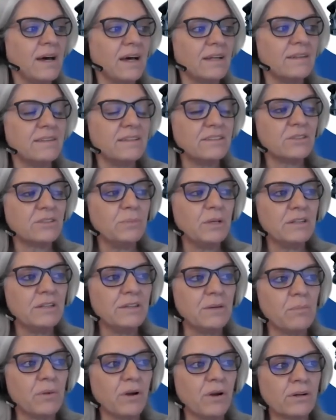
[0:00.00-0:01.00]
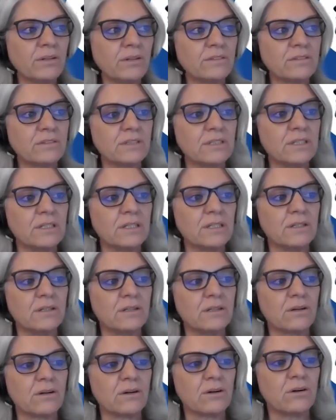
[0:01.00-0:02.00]
And these building blocks
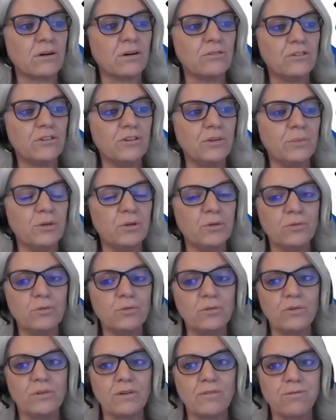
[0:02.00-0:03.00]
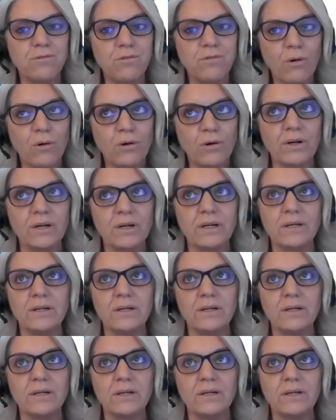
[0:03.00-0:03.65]
contribute to the 4